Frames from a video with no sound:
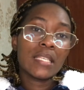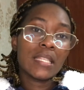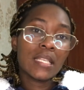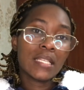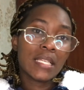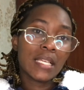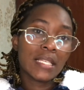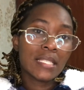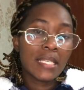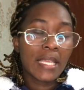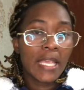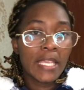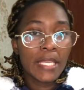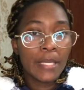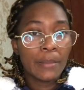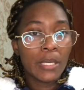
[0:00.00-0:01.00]
The taxi
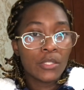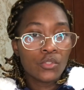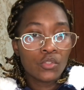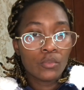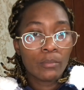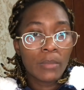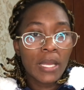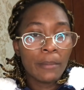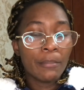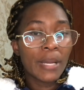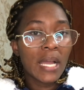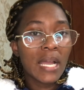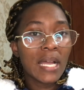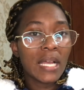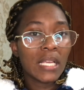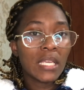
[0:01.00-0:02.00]
came. I took my
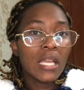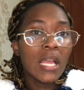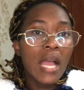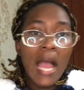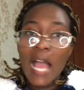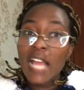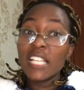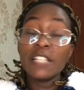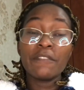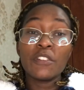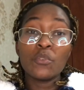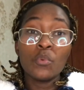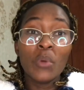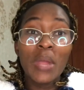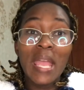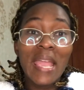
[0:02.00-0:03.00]
bag. I didn't even
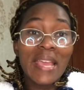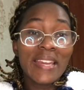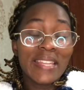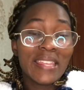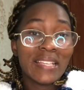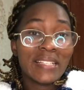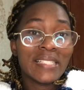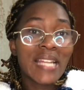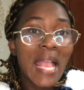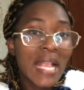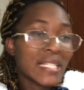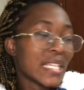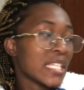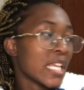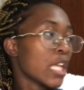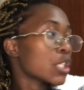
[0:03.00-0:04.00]
wear anything nice. I
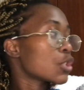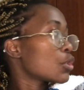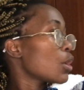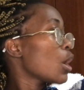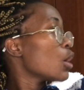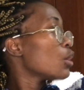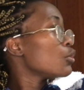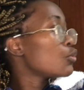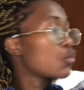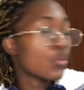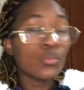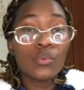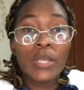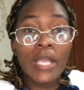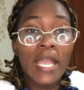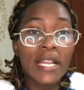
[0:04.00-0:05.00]
just
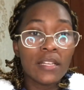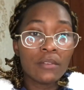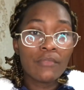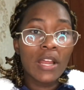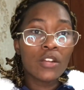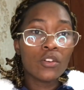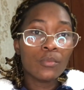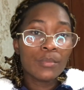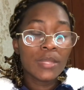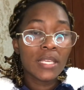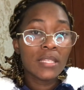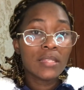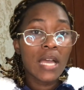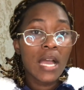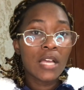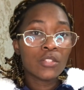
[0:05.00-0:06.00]
took any random thing
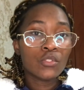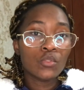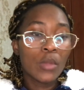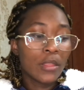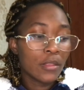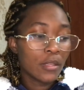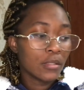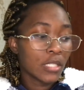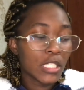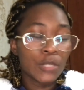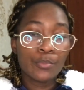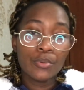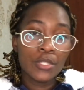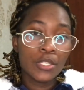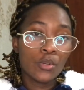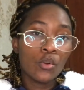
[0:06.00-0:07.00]
that I saw and then just
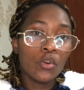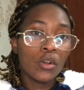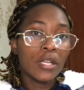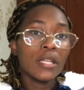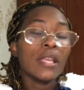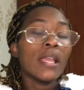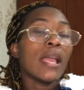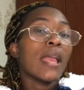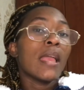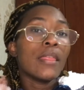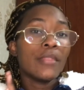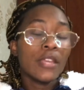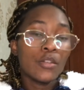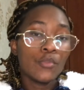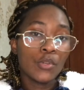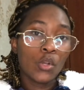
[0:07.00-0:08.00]
put it on. And
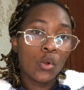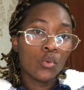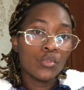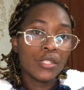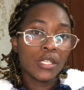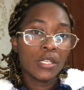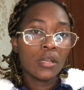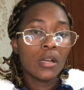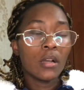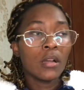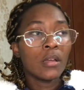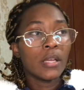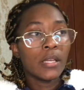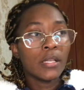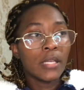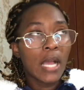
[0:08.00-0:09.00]
then we called
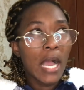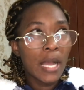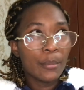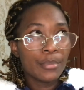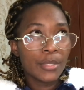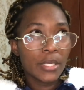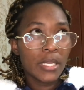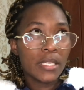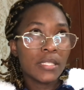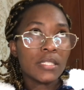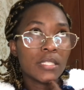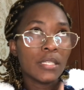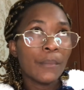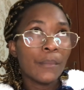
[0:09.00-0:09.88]
an ambulance.